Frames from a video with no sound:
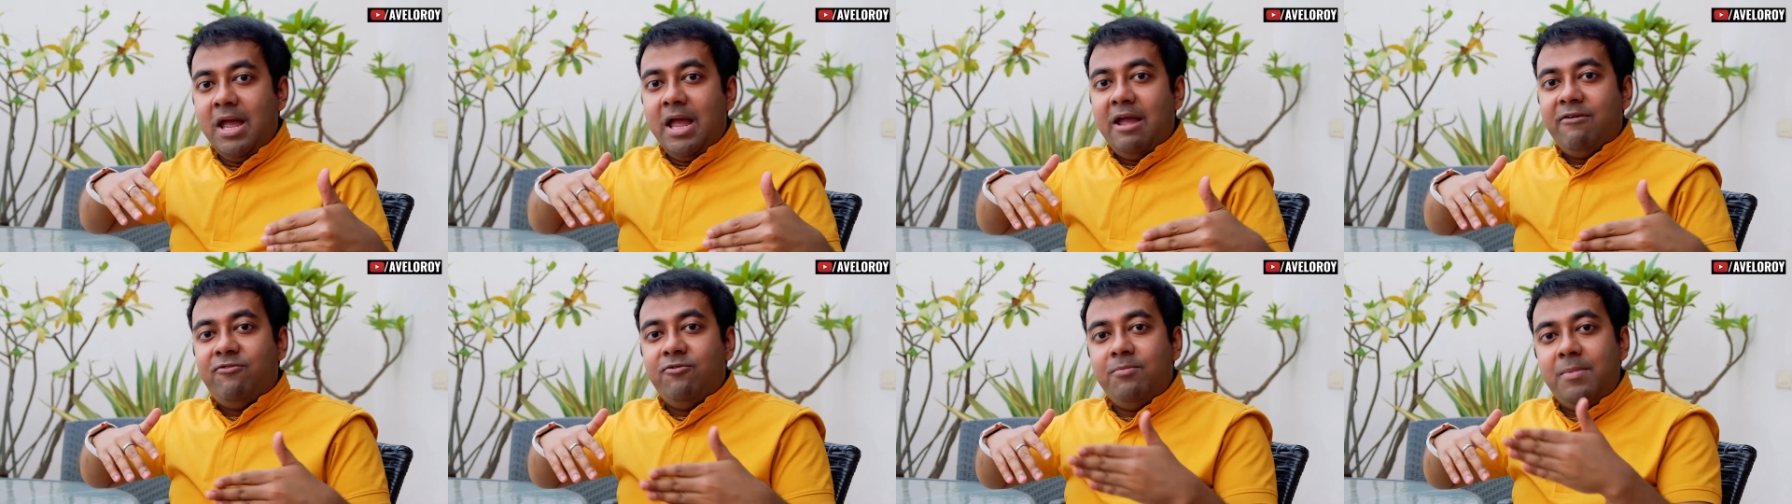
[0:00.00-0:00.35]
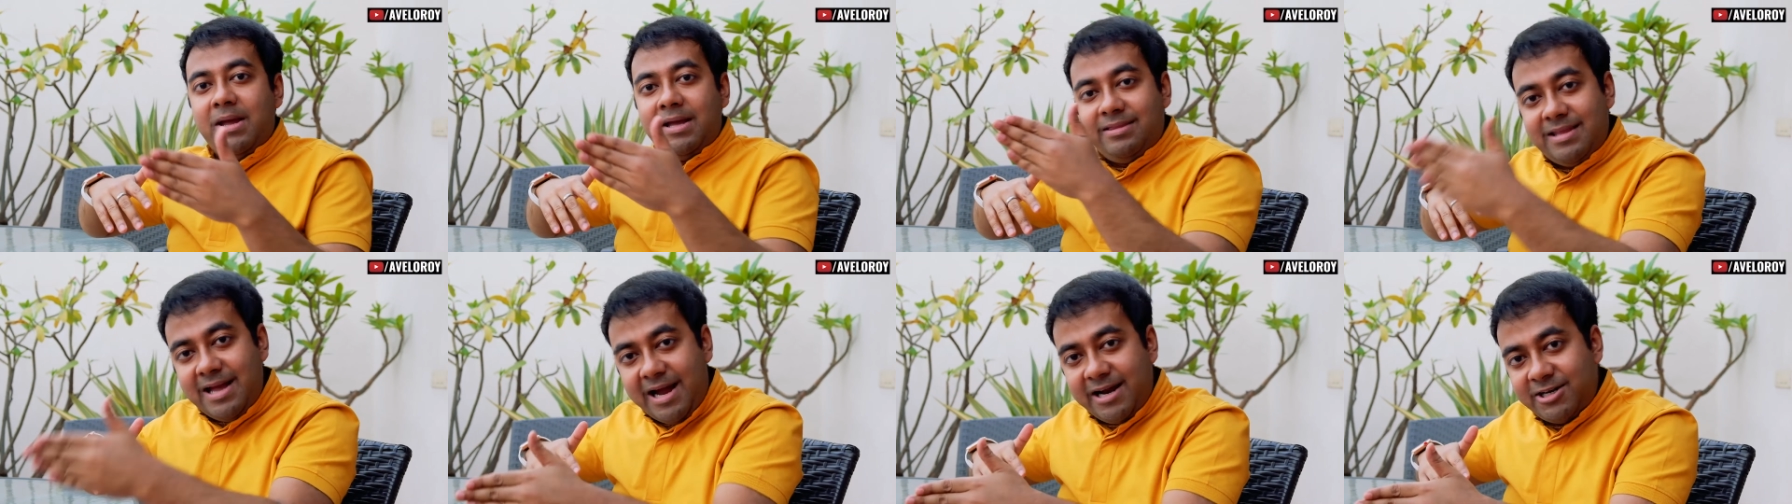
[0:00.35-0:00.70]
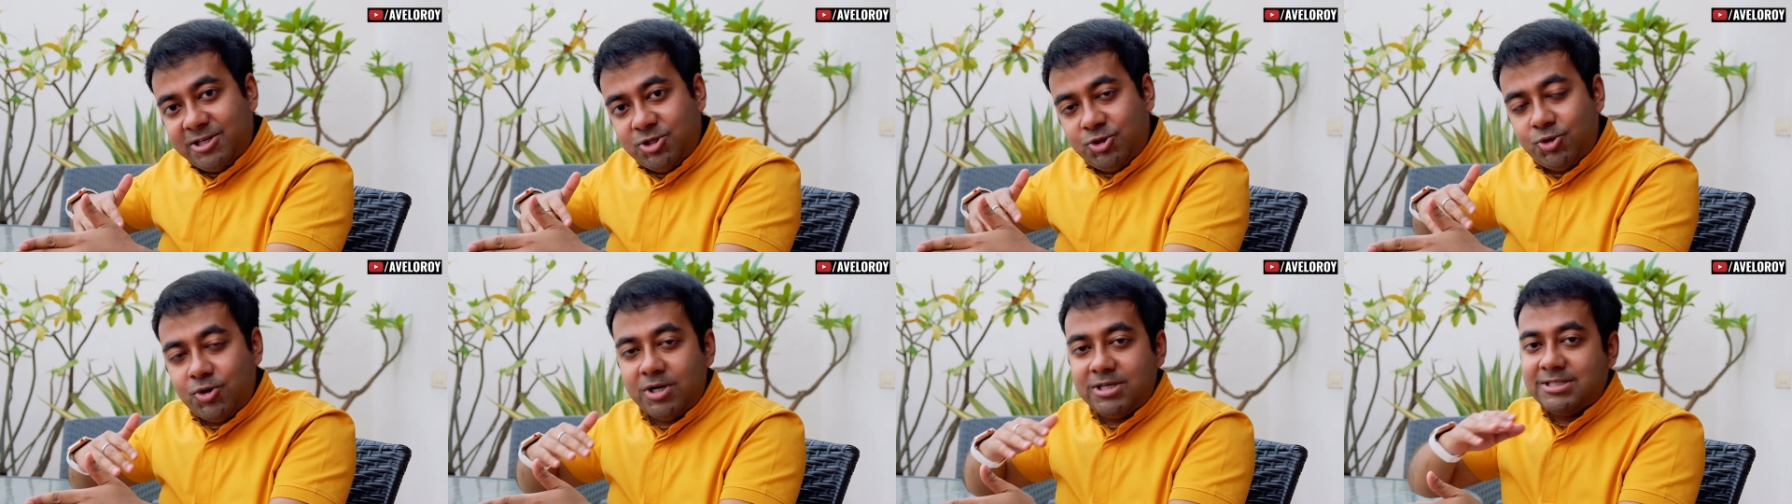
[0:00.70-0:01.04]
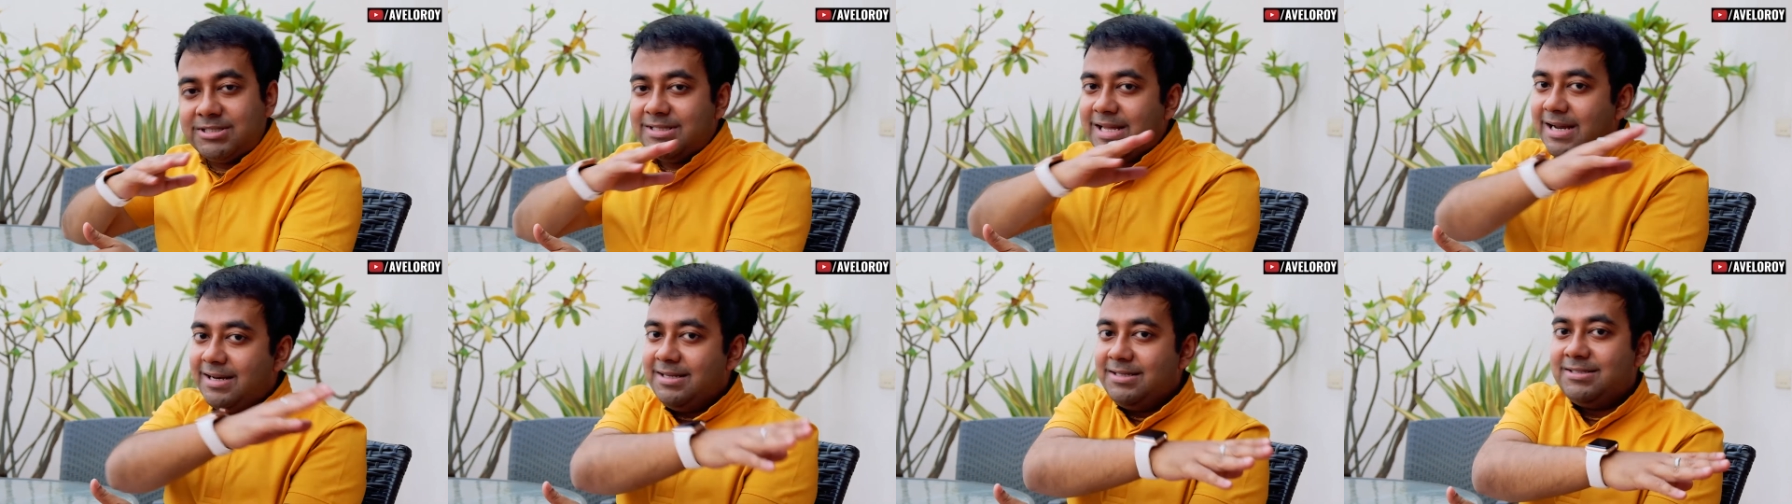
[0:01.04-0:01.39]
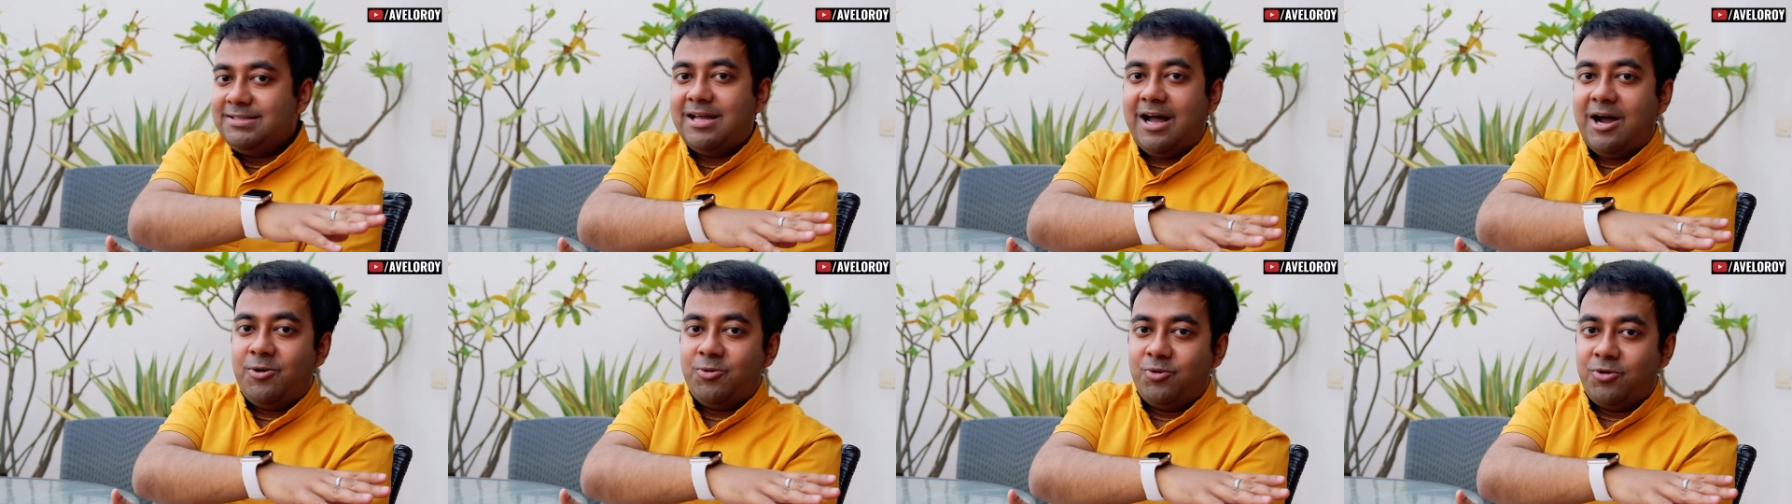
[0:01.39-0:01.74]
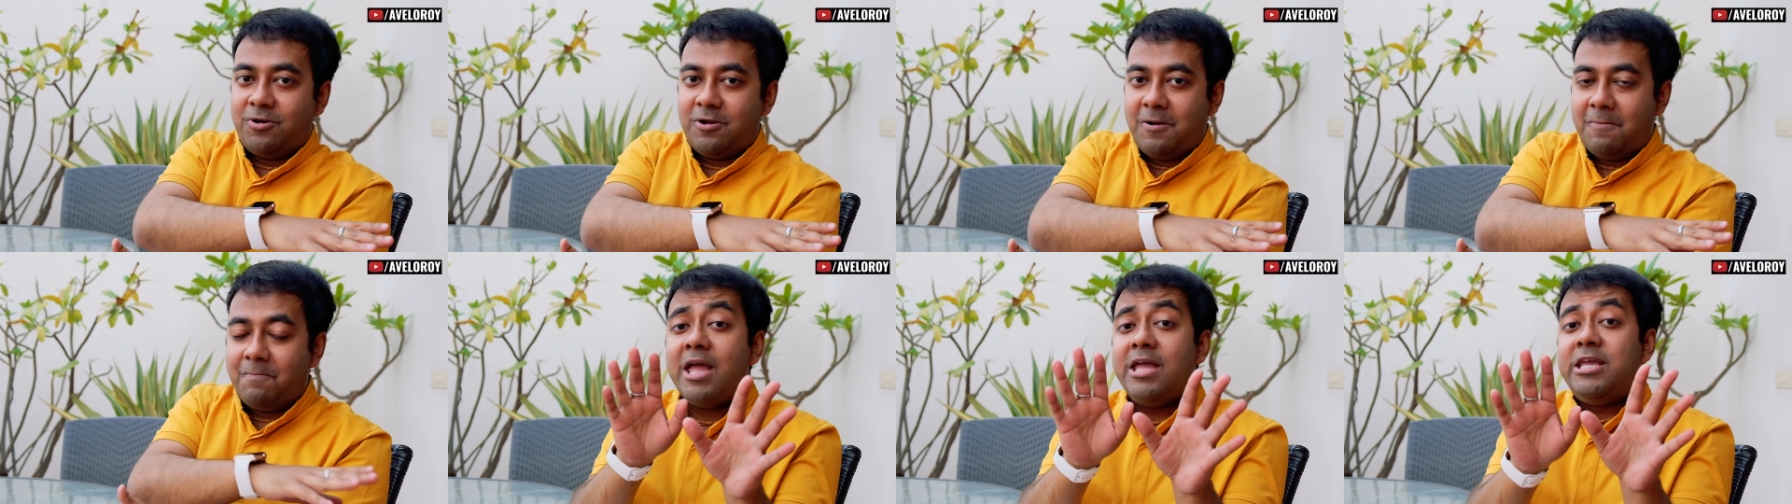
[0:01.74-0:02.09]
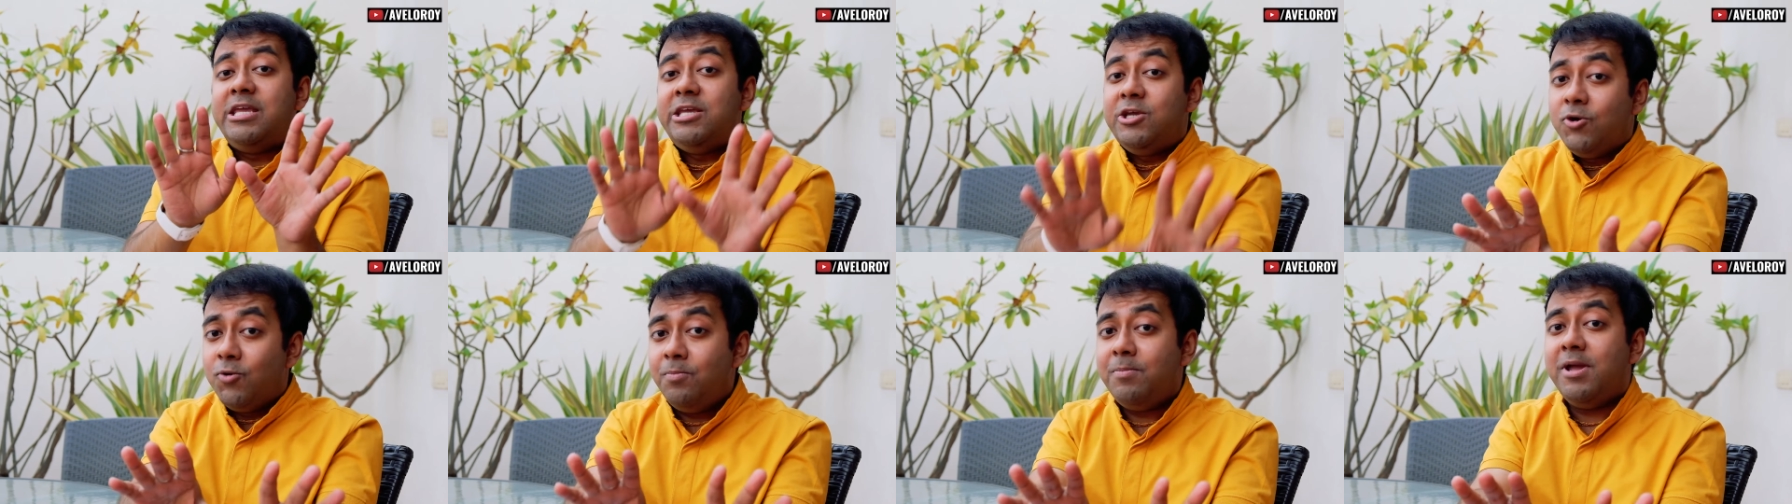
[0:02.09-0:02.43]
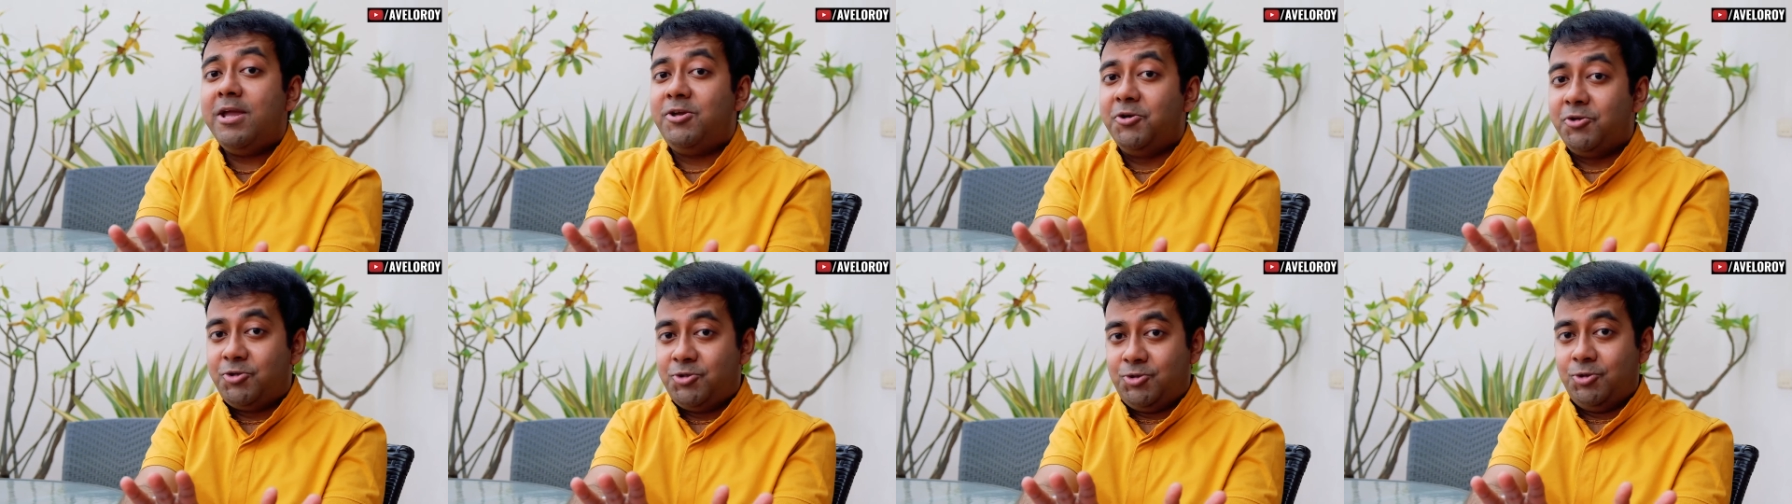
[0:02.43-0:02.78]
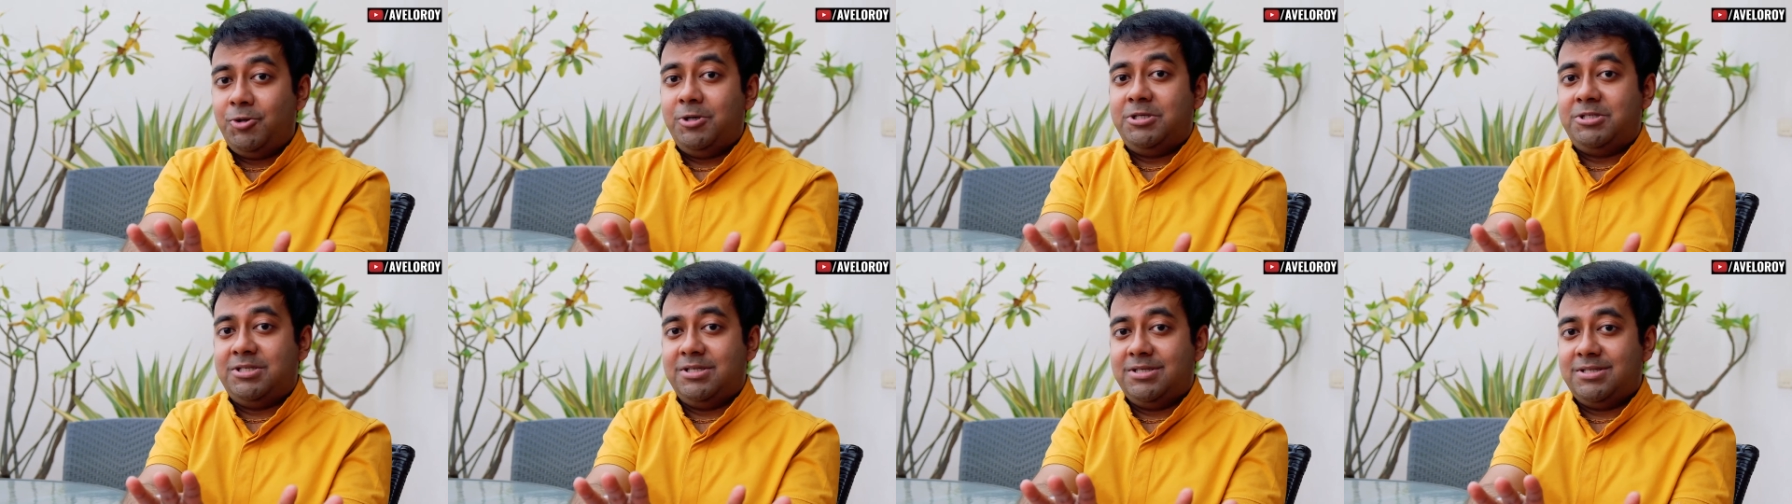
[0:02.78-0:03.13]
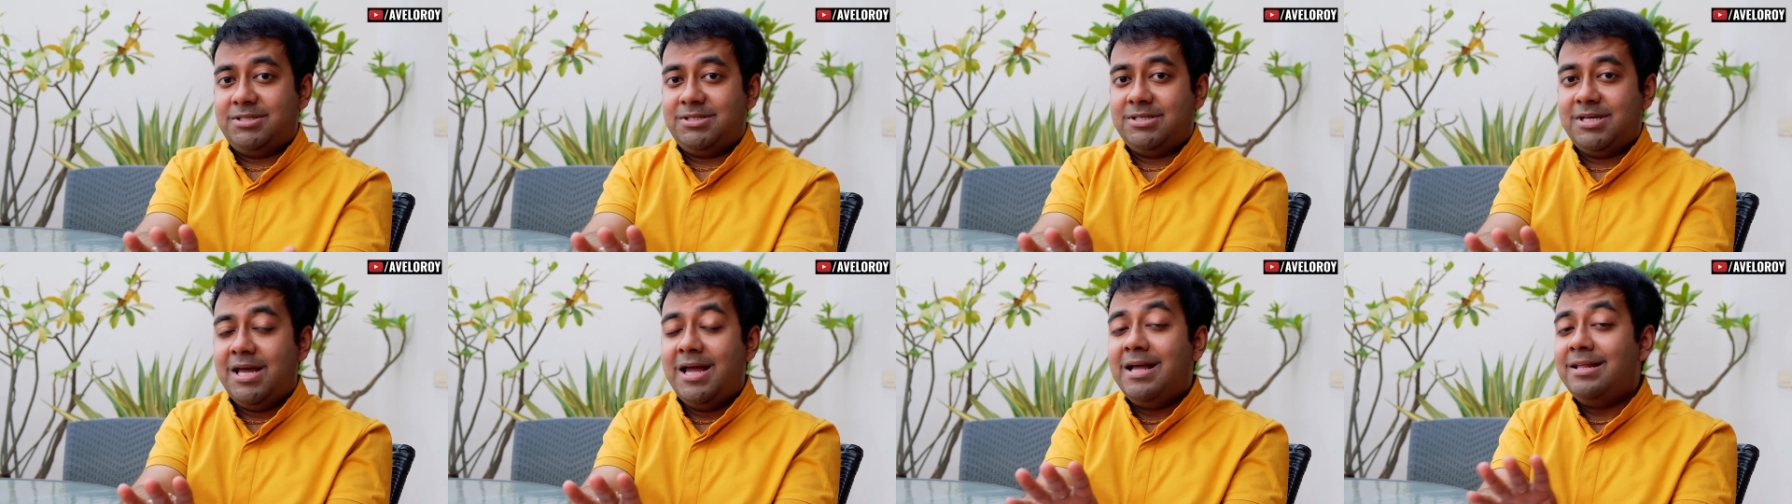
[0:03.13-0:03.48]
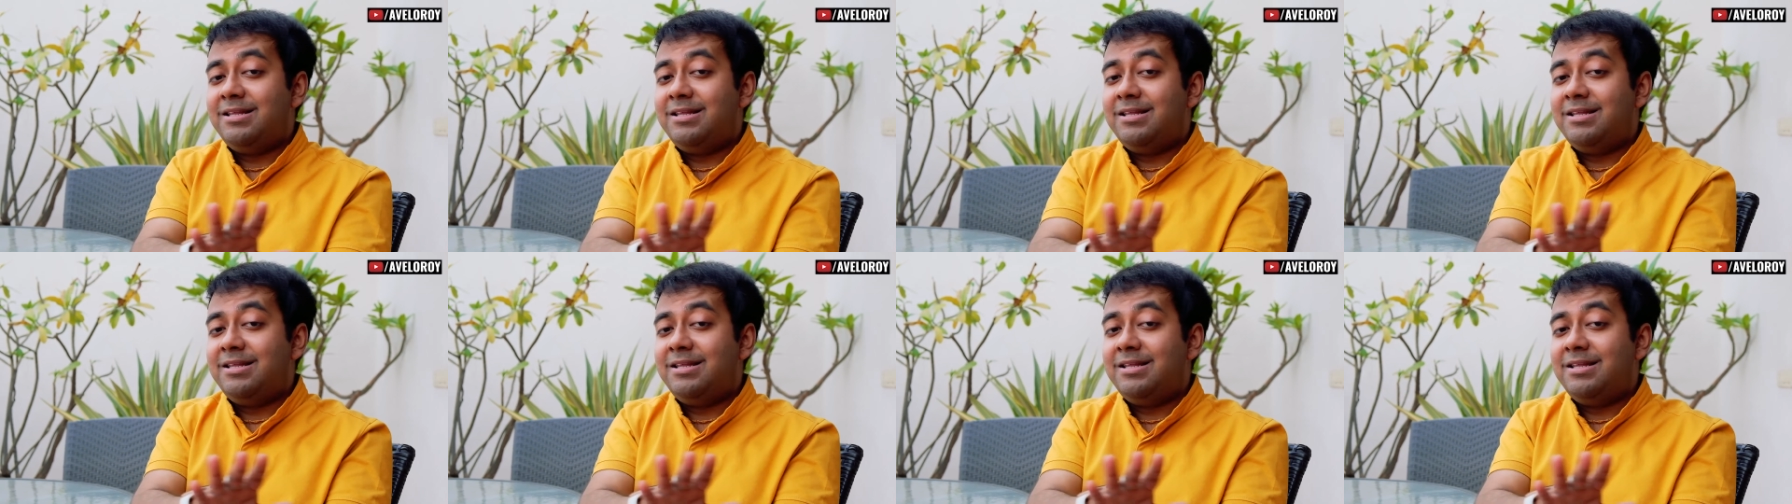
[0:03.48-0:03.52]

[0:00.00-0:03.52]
If you make that choice, that is the outcome. You make your choices.